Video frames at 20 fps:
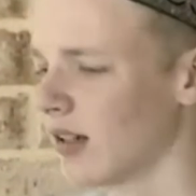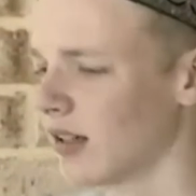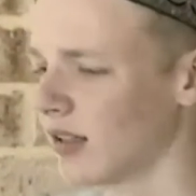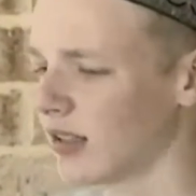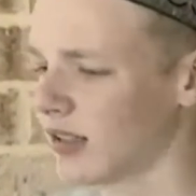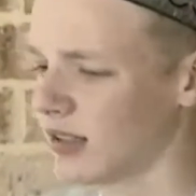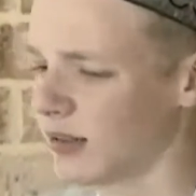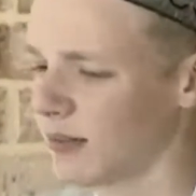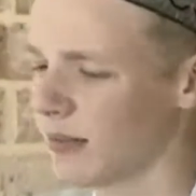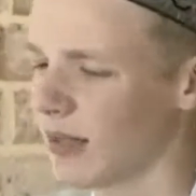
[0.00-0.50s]

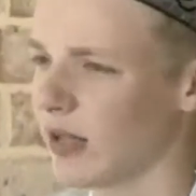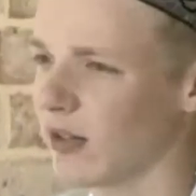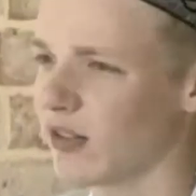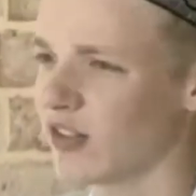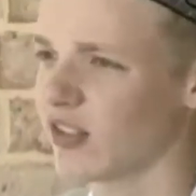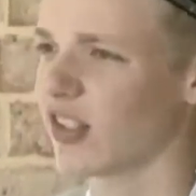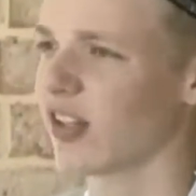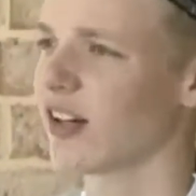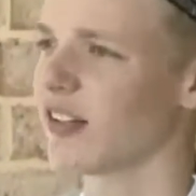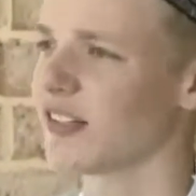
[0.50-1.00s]
That
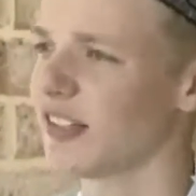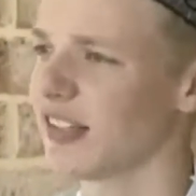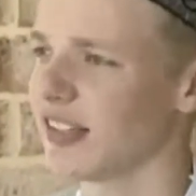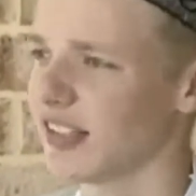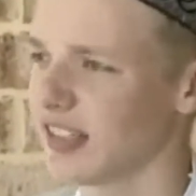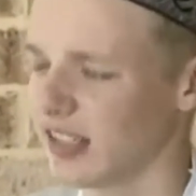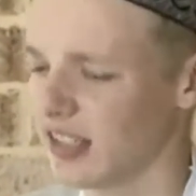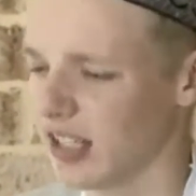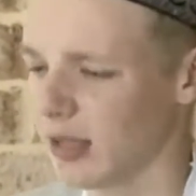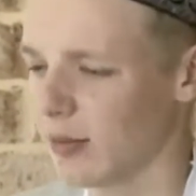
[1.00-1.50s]
was the
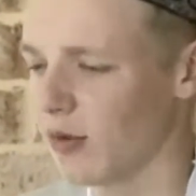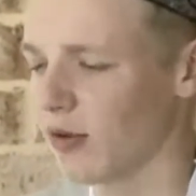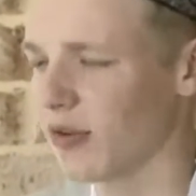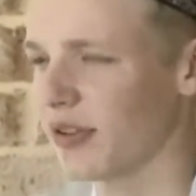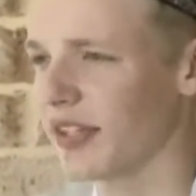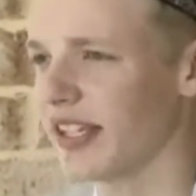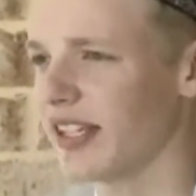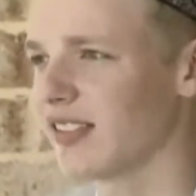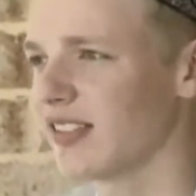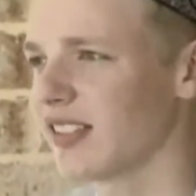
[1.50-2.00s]
idea. They
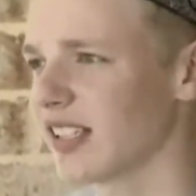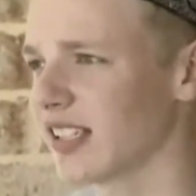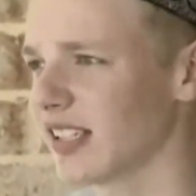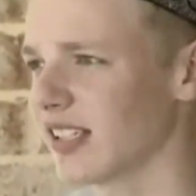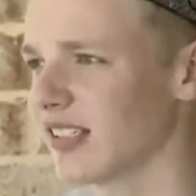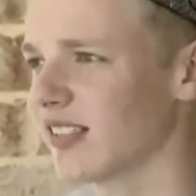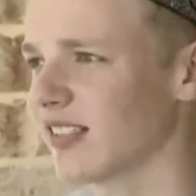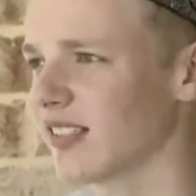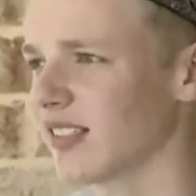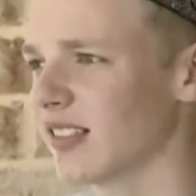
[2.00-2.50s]
bought the
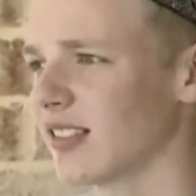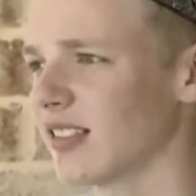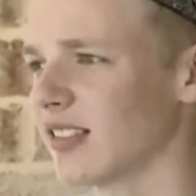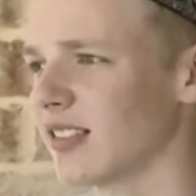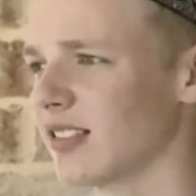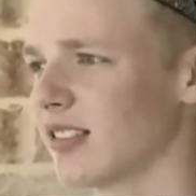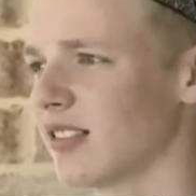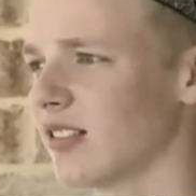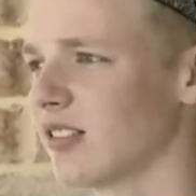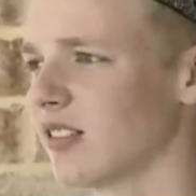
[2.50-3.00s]
e-tickets,
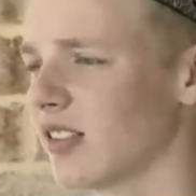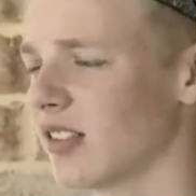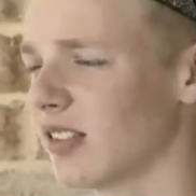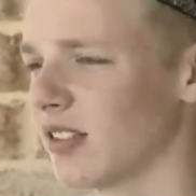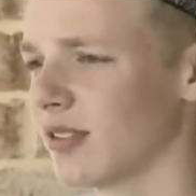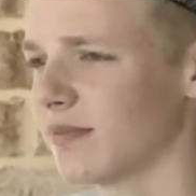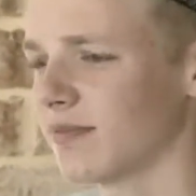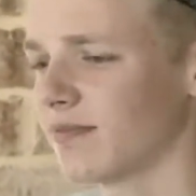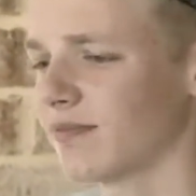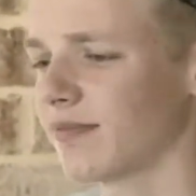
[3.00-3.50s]
and
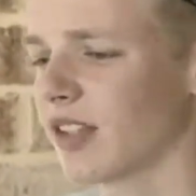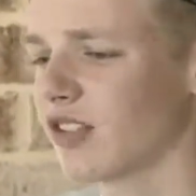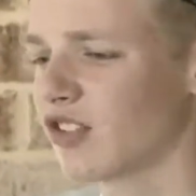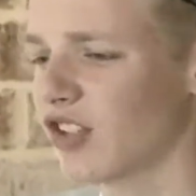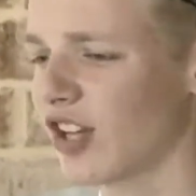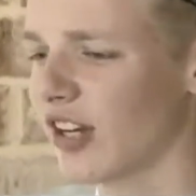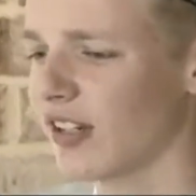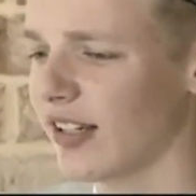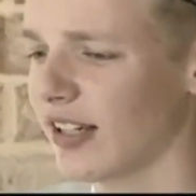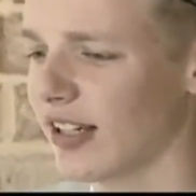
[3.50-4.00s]

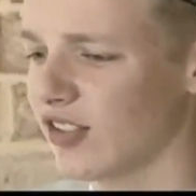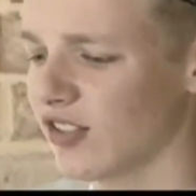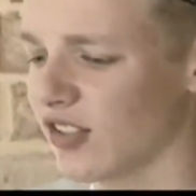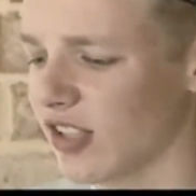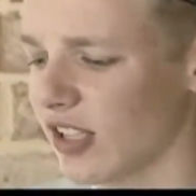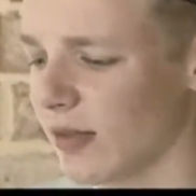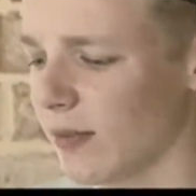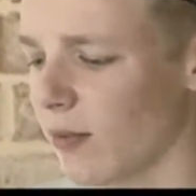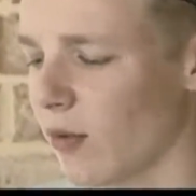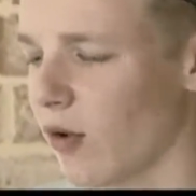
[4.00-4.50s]
Shahadi
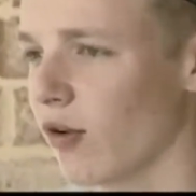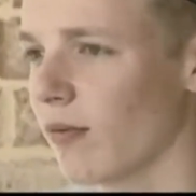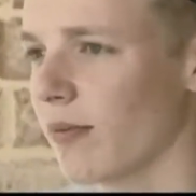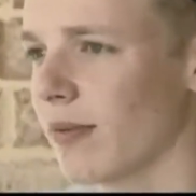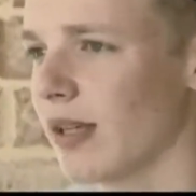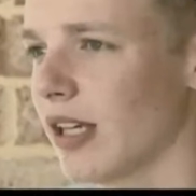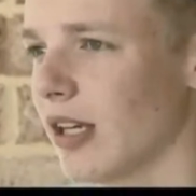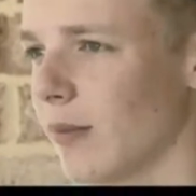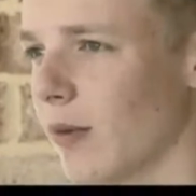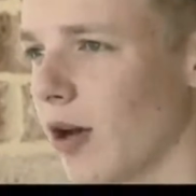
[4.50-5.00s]
actually bought
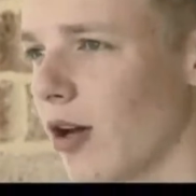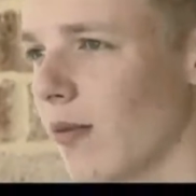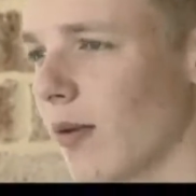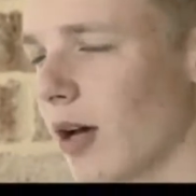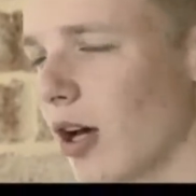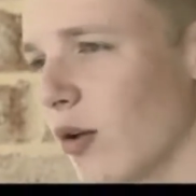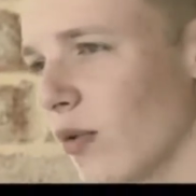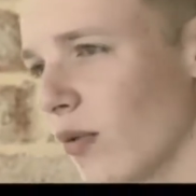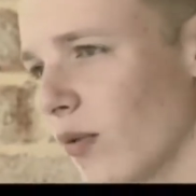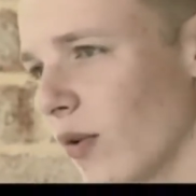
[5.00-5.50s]
me a
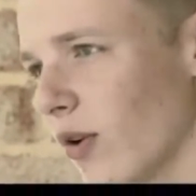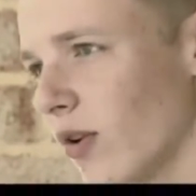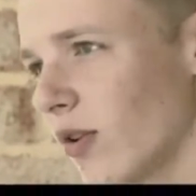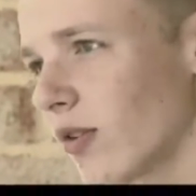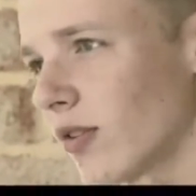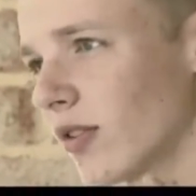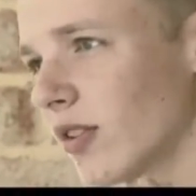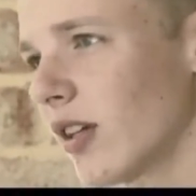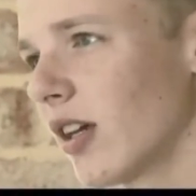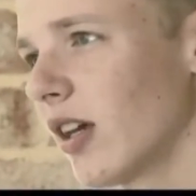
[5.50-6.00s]
mobile
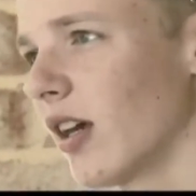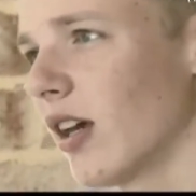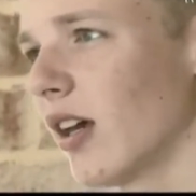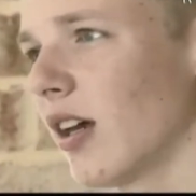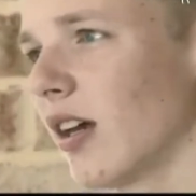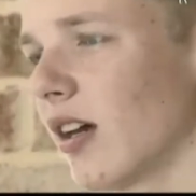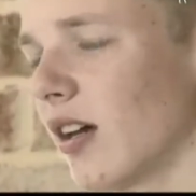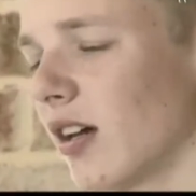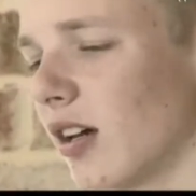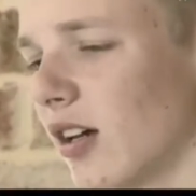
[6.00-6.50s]
phone
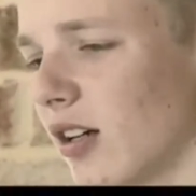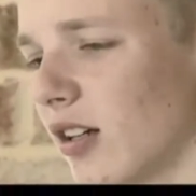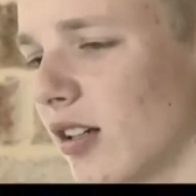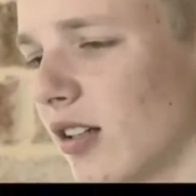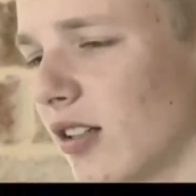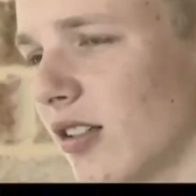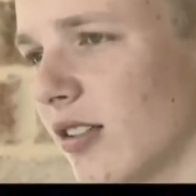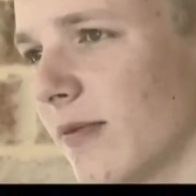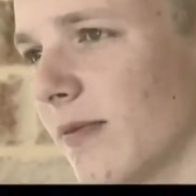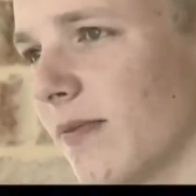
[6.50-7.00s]

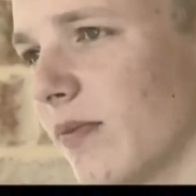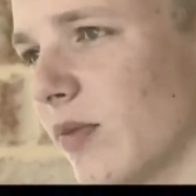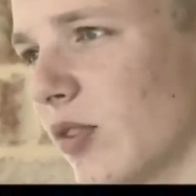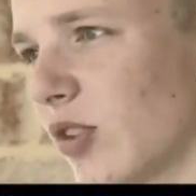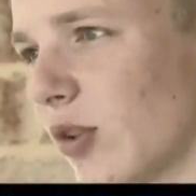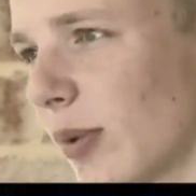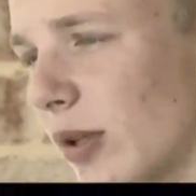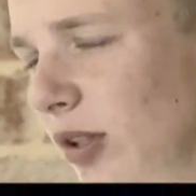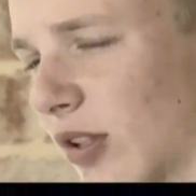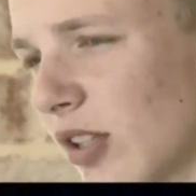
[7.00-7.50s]

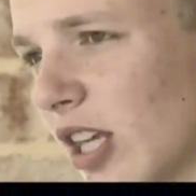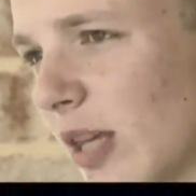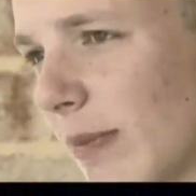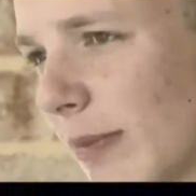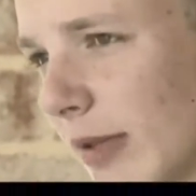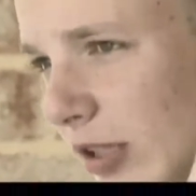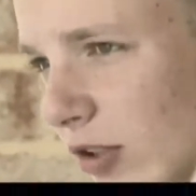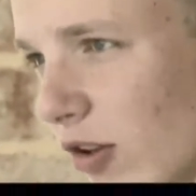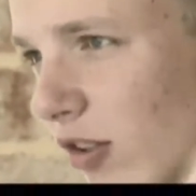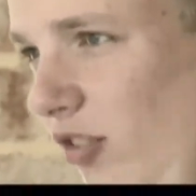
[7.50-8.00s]
so we could
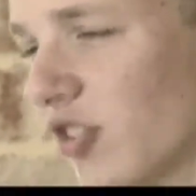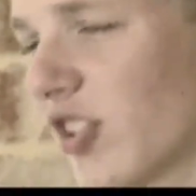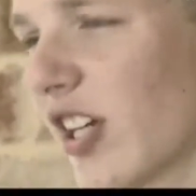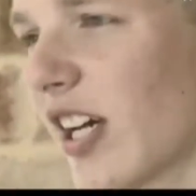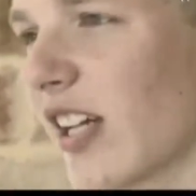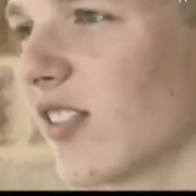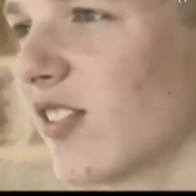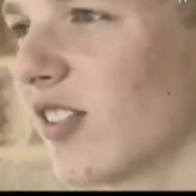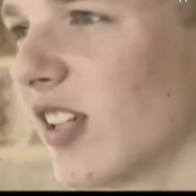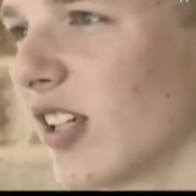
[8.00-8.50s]
keep in
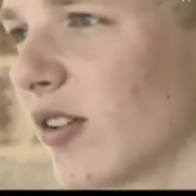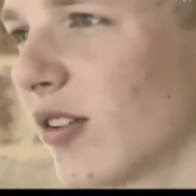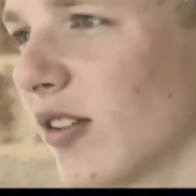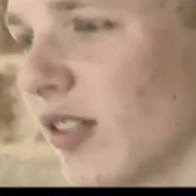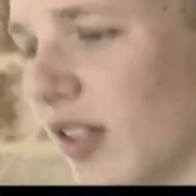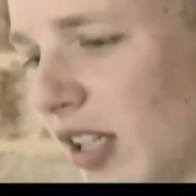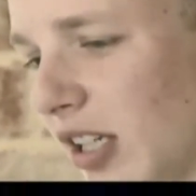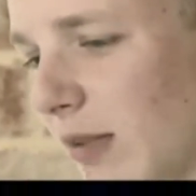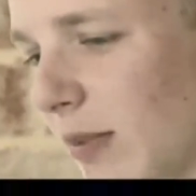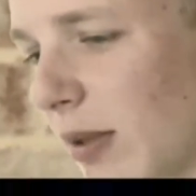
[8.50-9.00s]
contact
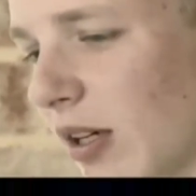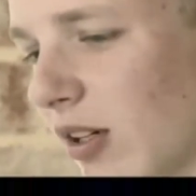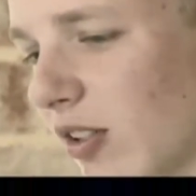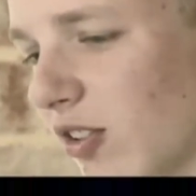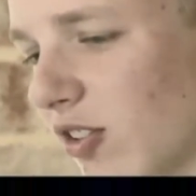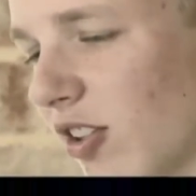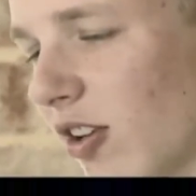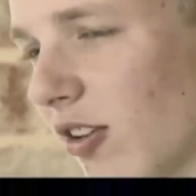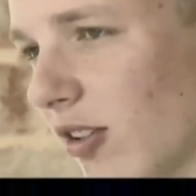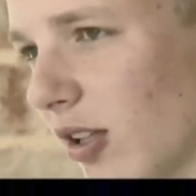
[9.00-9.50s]
secretly,
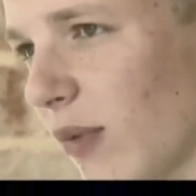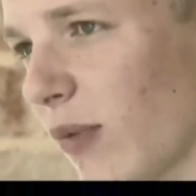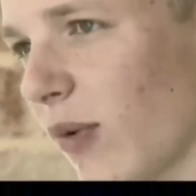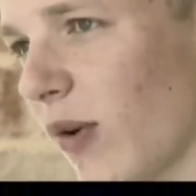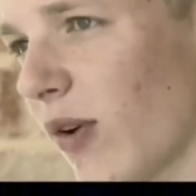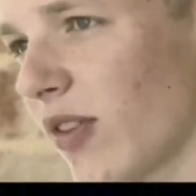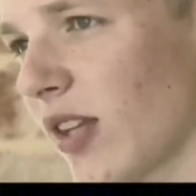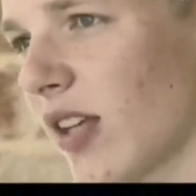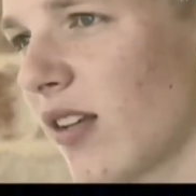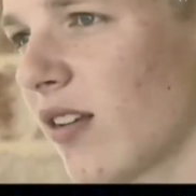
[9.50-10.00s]
because the only
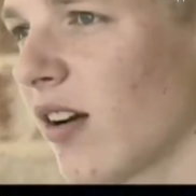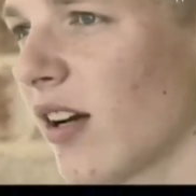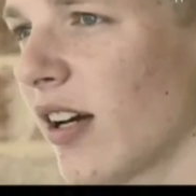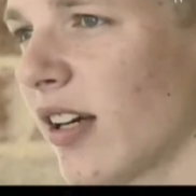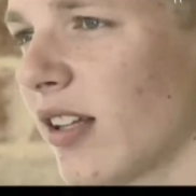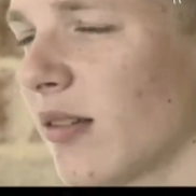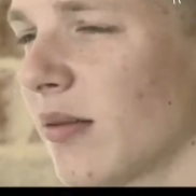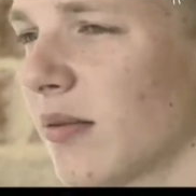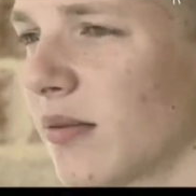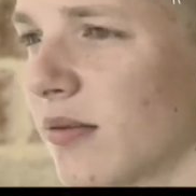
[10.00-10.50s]
phone that I
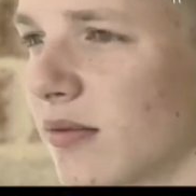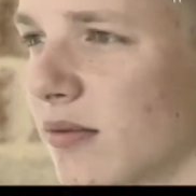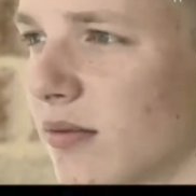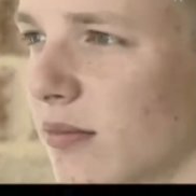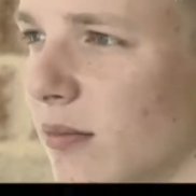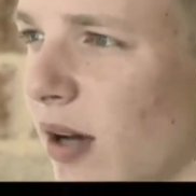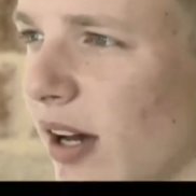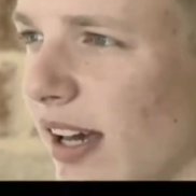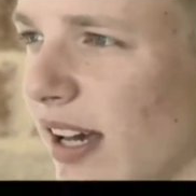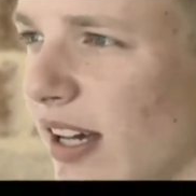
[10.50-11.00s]
had in
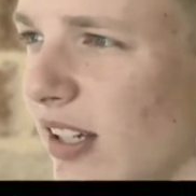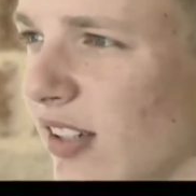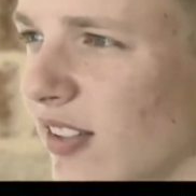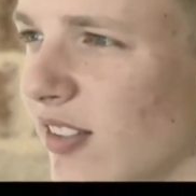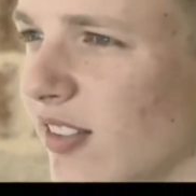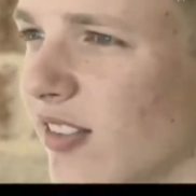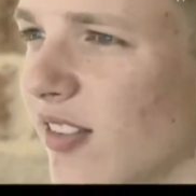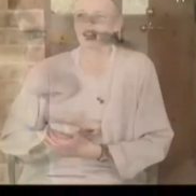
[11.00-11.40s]
my house